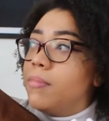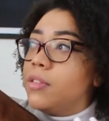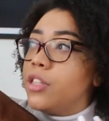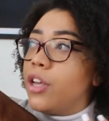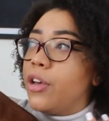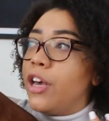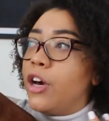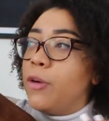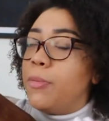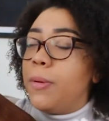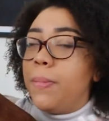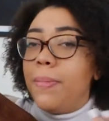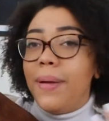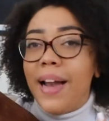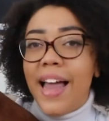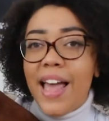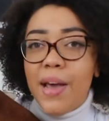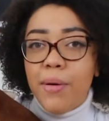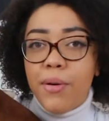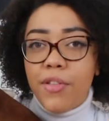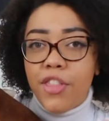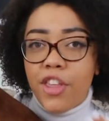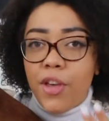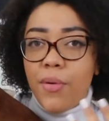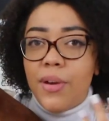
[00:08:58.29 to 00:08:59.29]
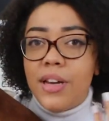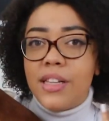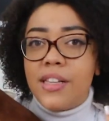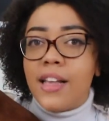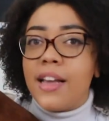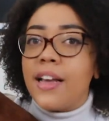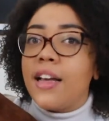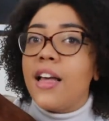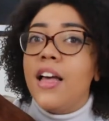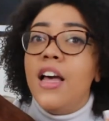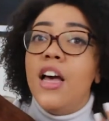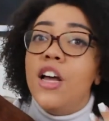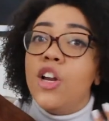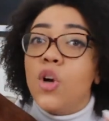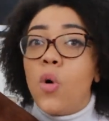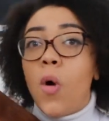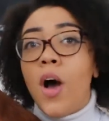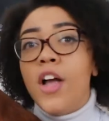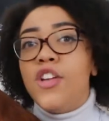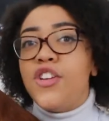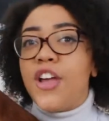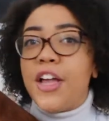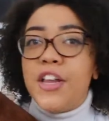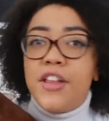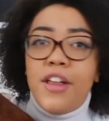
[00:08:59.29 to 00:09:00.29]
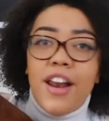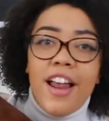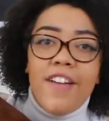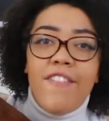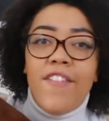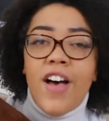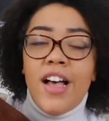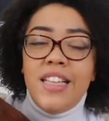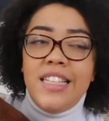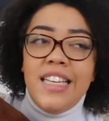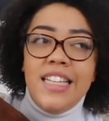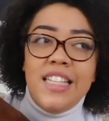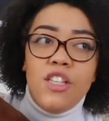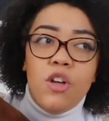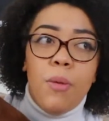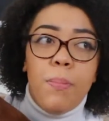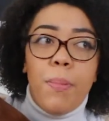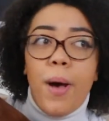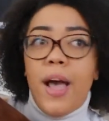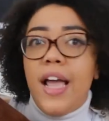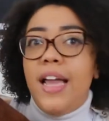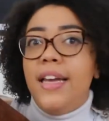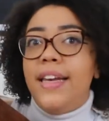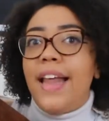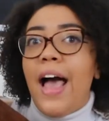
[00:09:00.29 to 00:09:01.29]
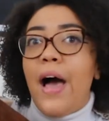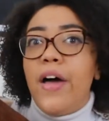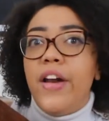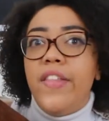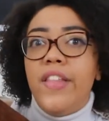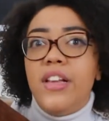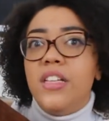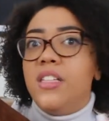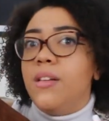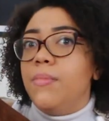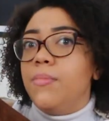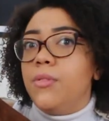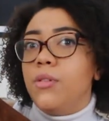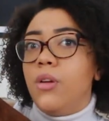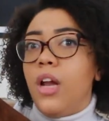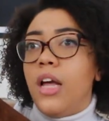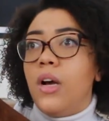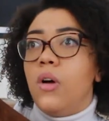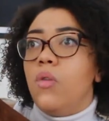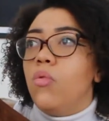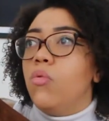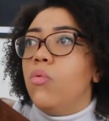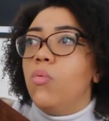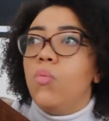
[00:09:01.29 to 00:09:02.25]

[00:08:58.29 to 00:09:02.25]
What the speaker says: So he'll be playing with you and it's like quite gentle at first and he's not biting down. And then